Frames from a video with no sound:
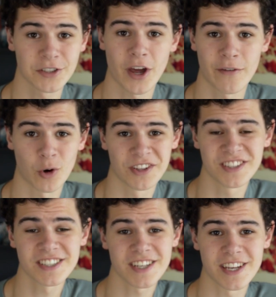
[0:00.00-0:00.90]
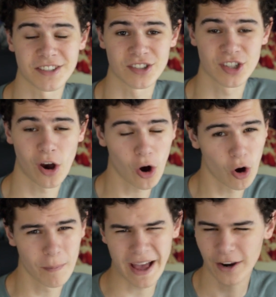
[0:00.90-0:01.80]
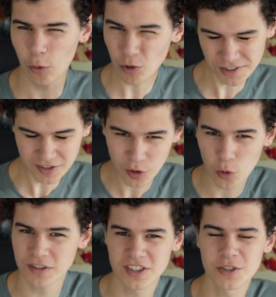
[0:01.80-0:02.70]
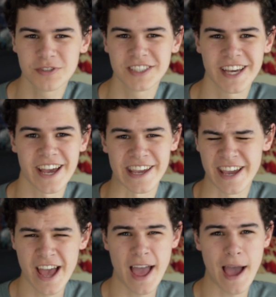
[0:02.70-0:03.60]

How's it going, everyone? This is Tom, and I want to talk to you today